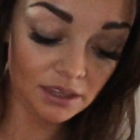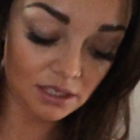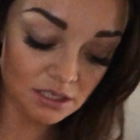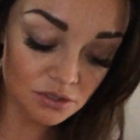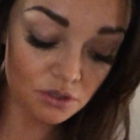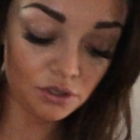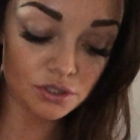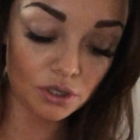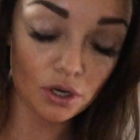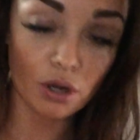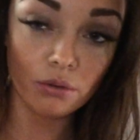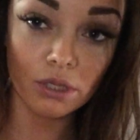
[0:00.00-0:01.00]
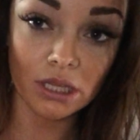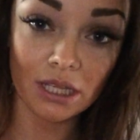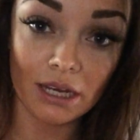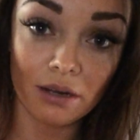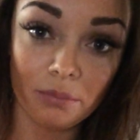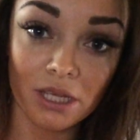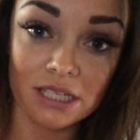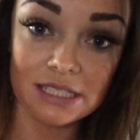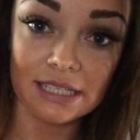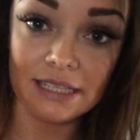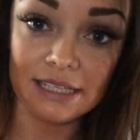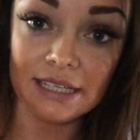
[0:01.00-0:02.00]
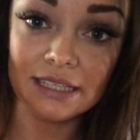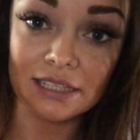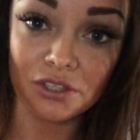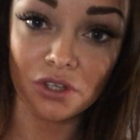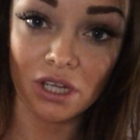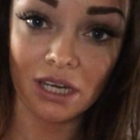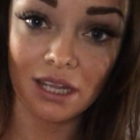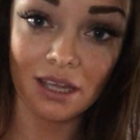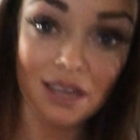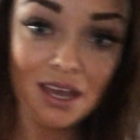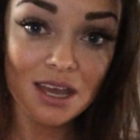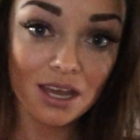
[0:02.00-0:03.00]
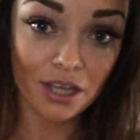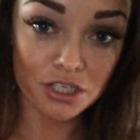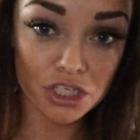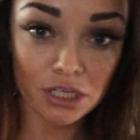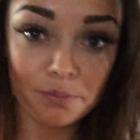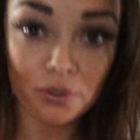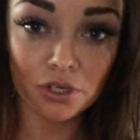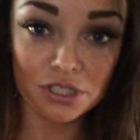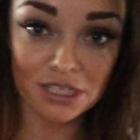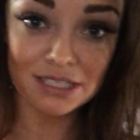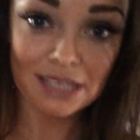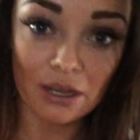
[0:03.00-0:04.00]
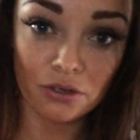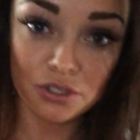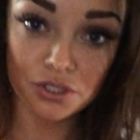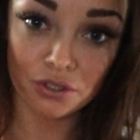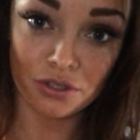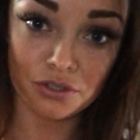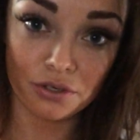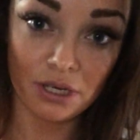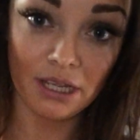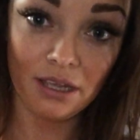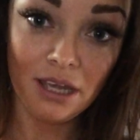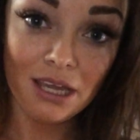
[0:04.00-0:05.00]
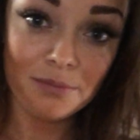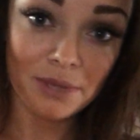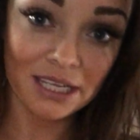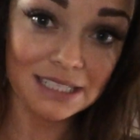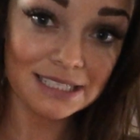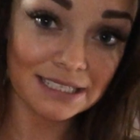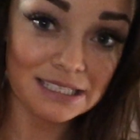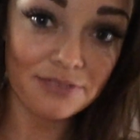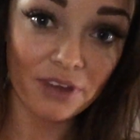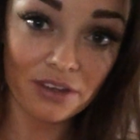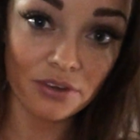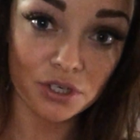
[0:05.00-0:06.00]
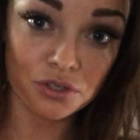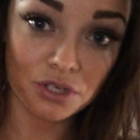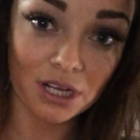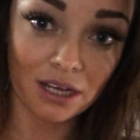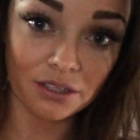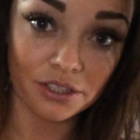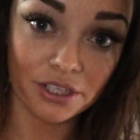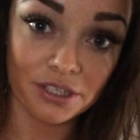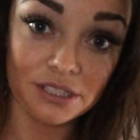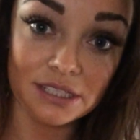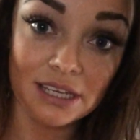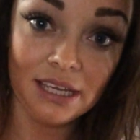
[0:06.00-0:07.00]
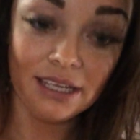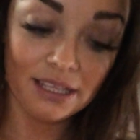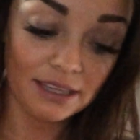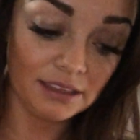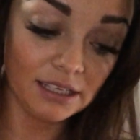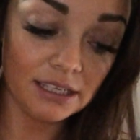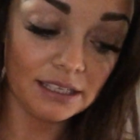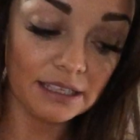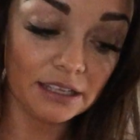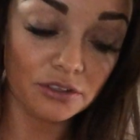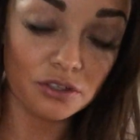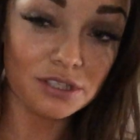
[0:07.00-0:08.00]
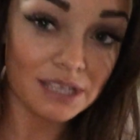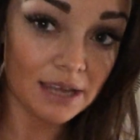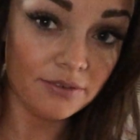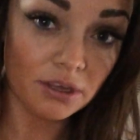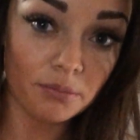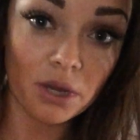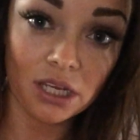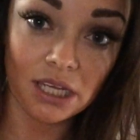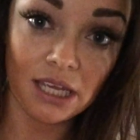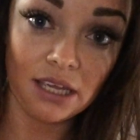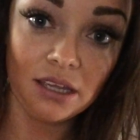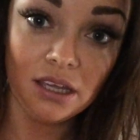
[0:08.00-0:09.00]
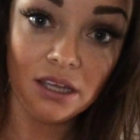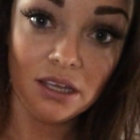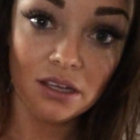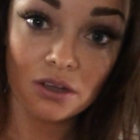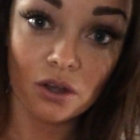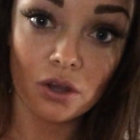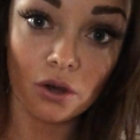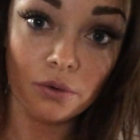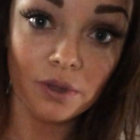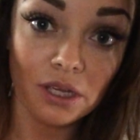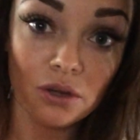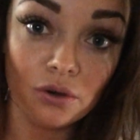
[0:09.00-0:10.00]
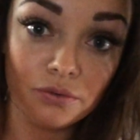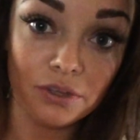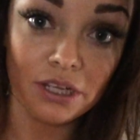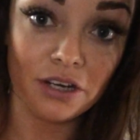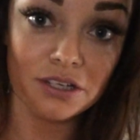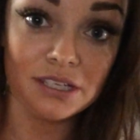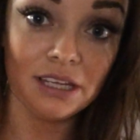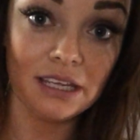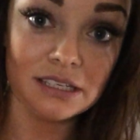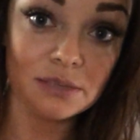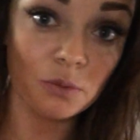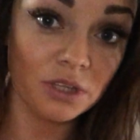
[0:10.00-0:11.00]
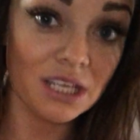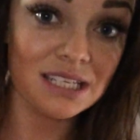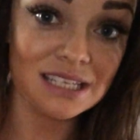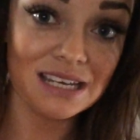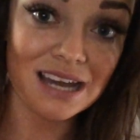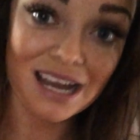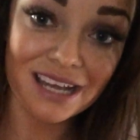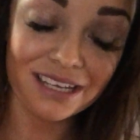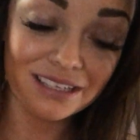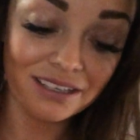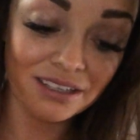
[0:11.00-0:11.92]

These girls are going there because they think that they're getting a cheaper, discounted surgery, paying $6,500, thinking that they're saving money, going over there to get someone that's not